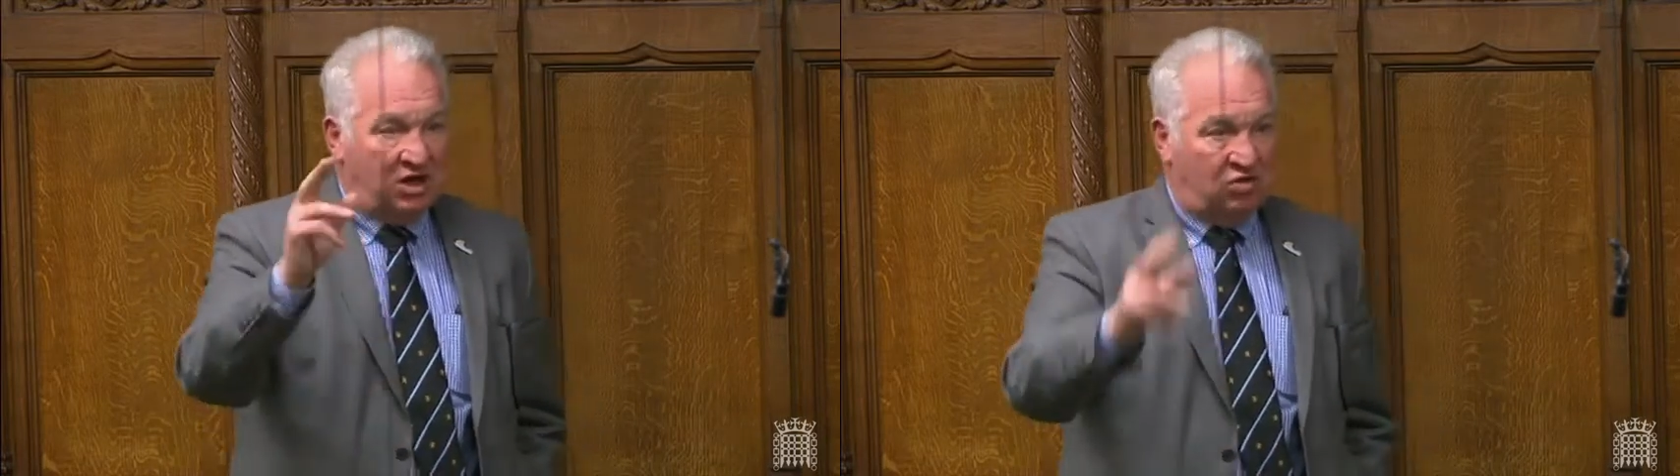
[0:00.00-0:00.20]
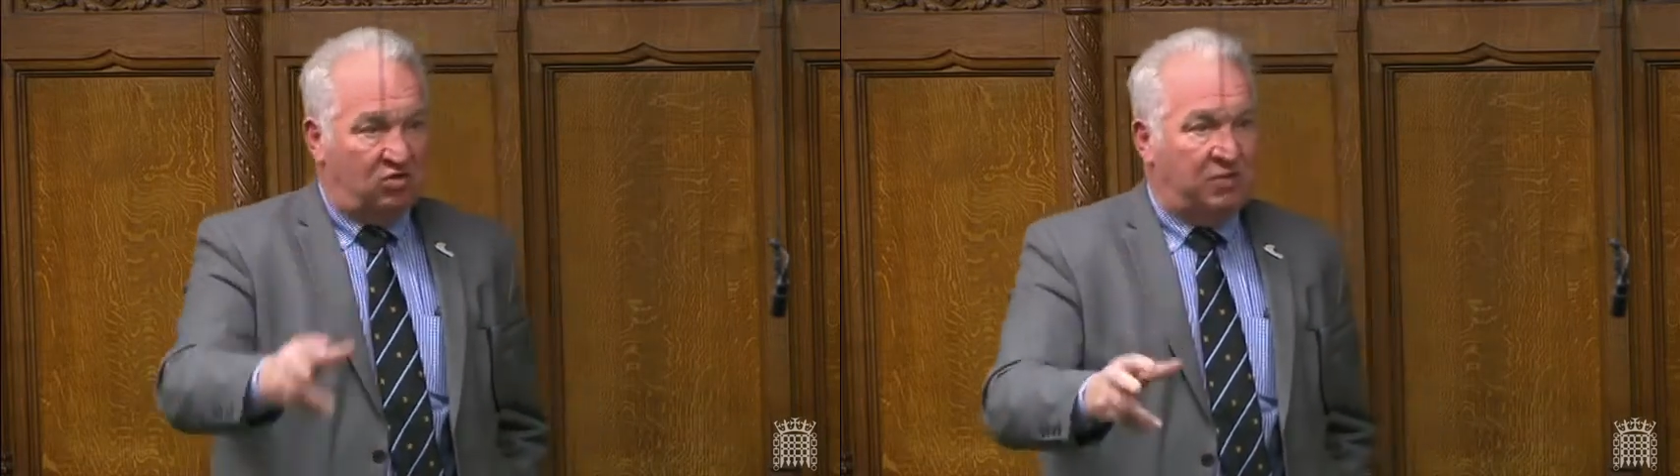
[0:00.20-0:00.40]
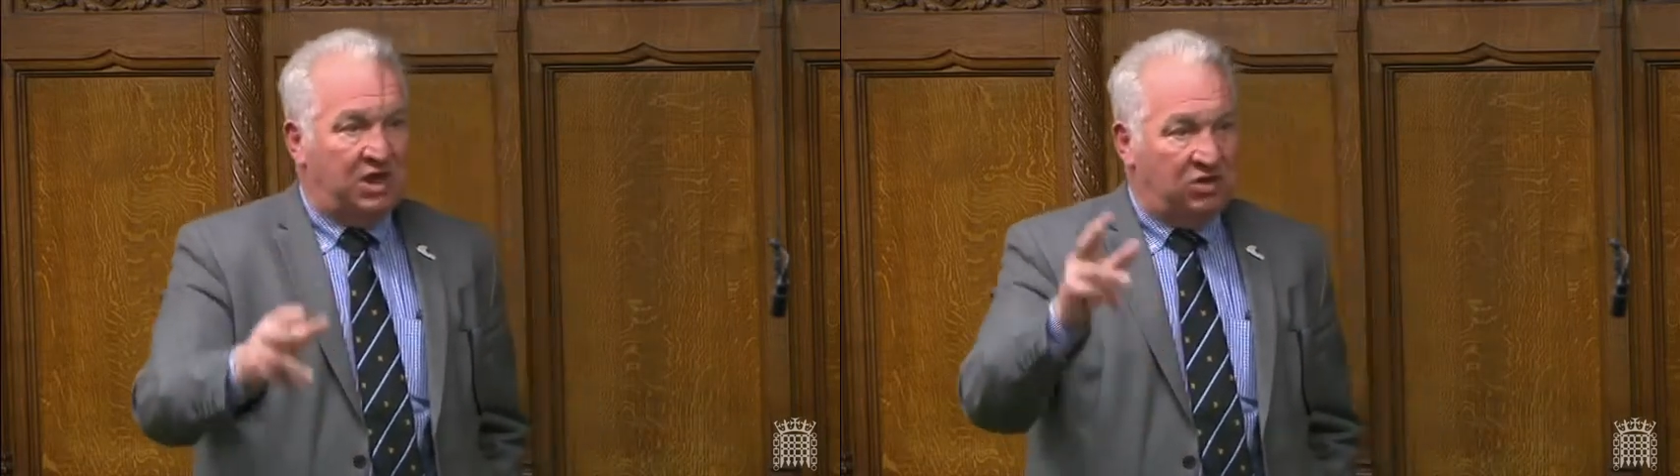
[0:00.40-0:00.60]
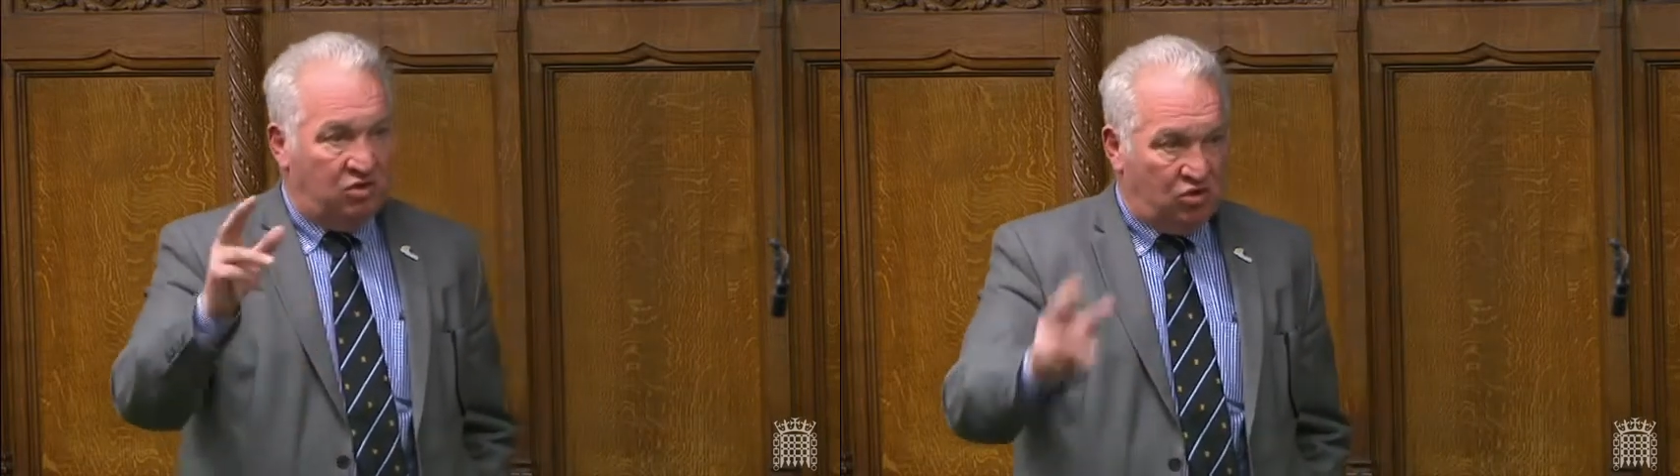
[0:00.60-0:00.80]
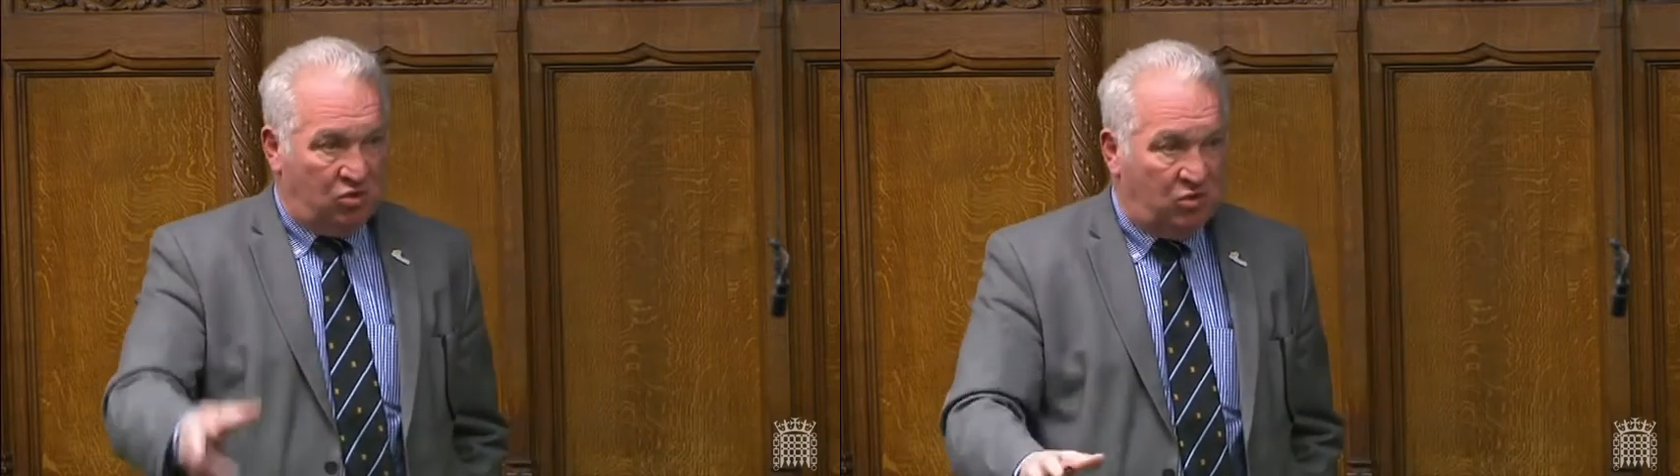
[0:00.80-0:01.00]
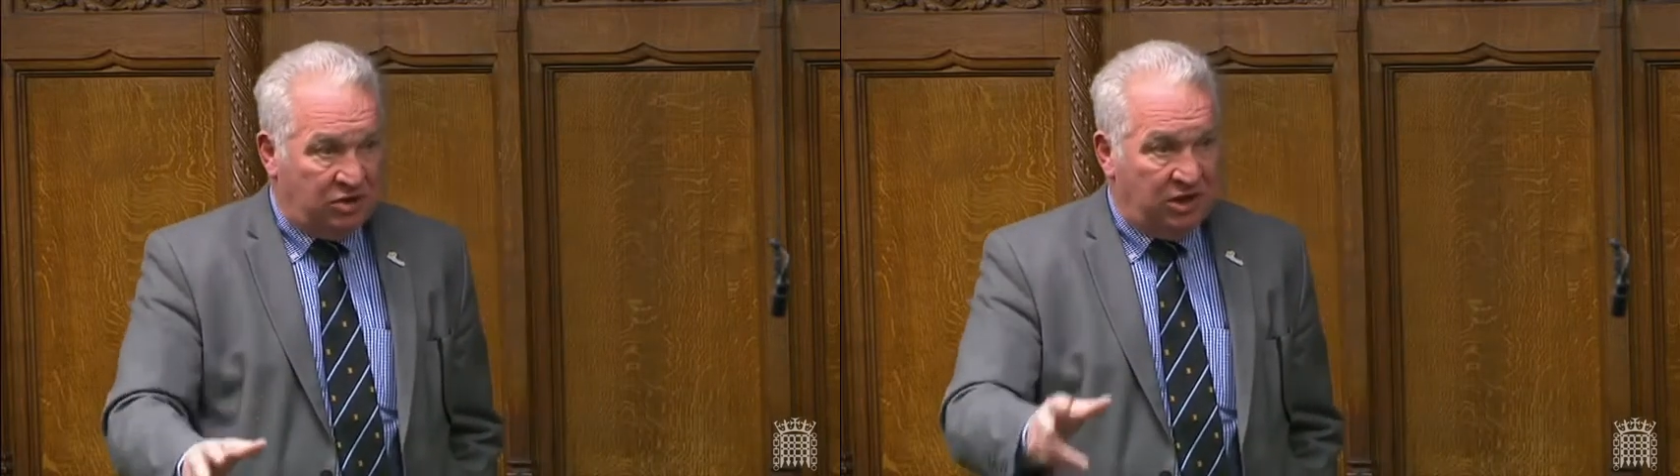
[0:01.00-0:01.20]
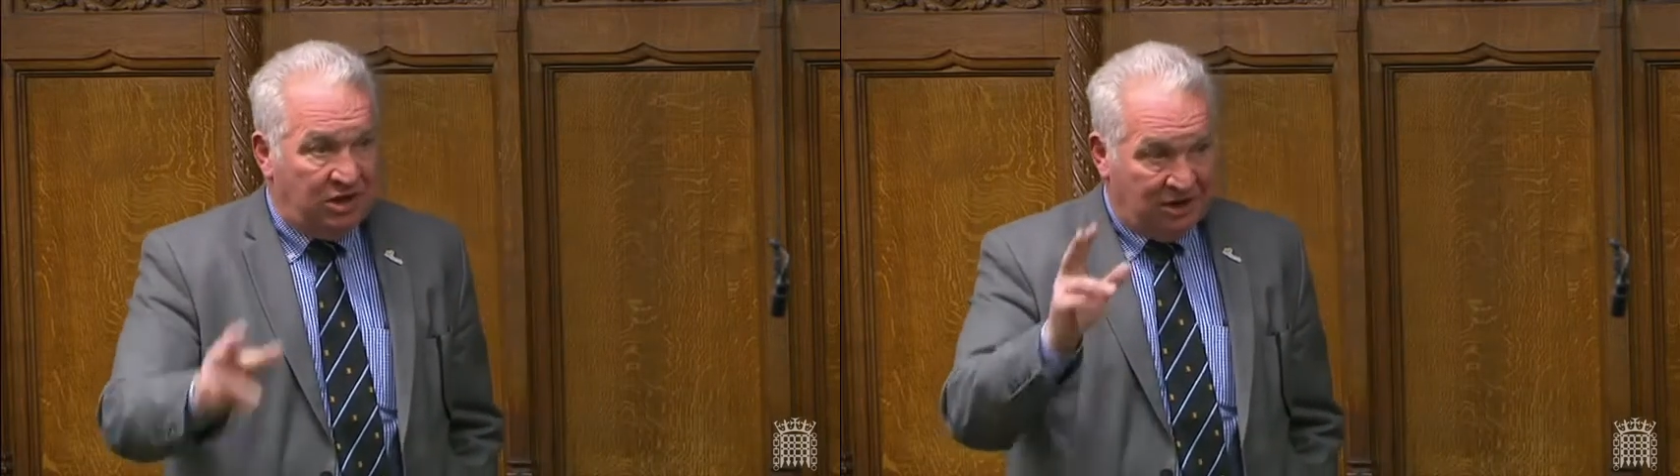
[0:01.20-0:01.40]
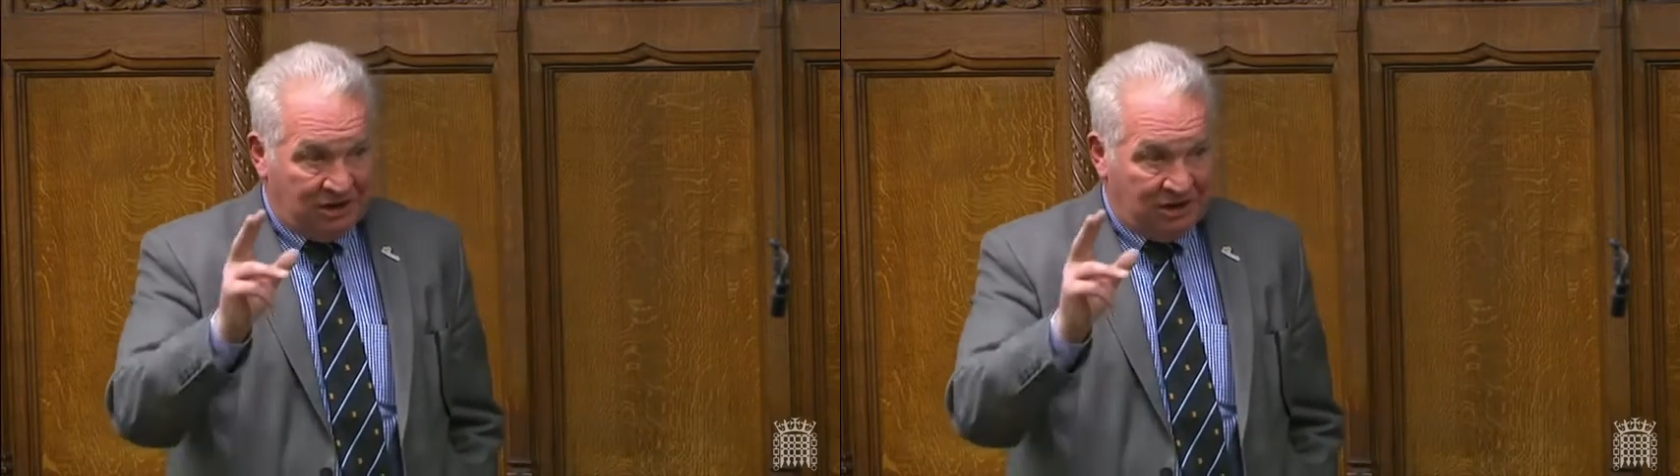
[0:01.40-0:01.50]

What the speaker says: it should be insured.